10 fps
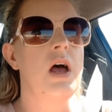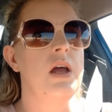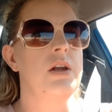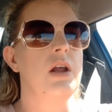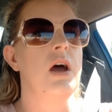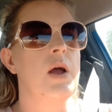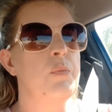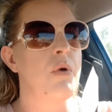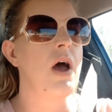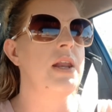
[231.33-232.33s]
And I
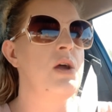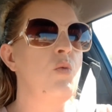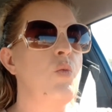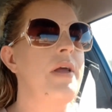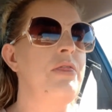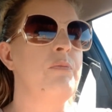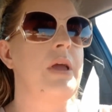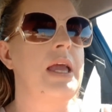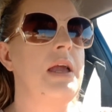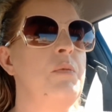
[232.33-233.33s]
brought it with
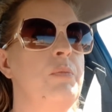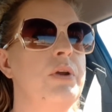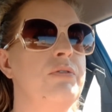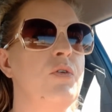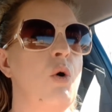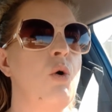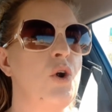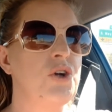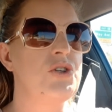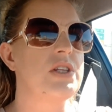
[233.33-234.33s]
me, but of
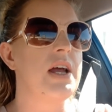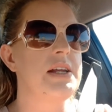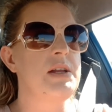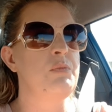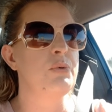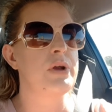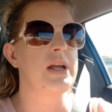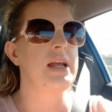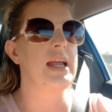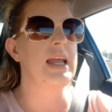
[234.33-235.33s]
course, I didn't
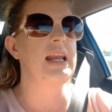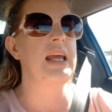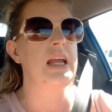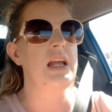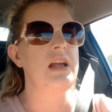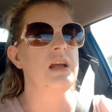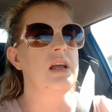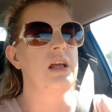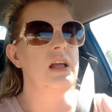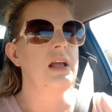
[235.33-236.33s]
bring any
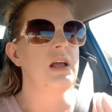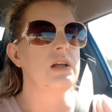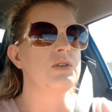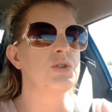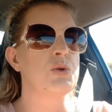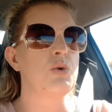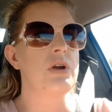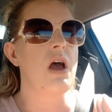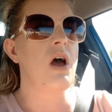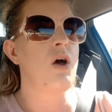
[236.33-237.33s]

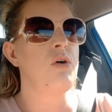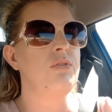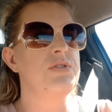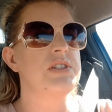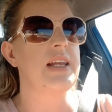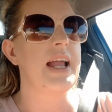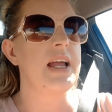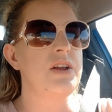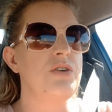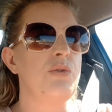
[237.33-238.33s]
sort of
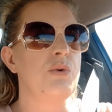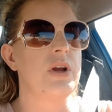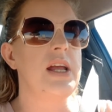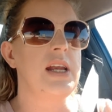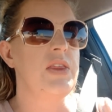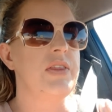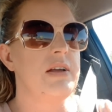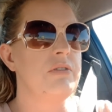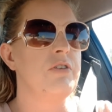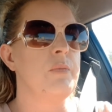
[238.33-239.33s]
stand or
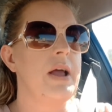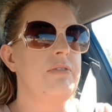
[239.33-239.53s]
anything for my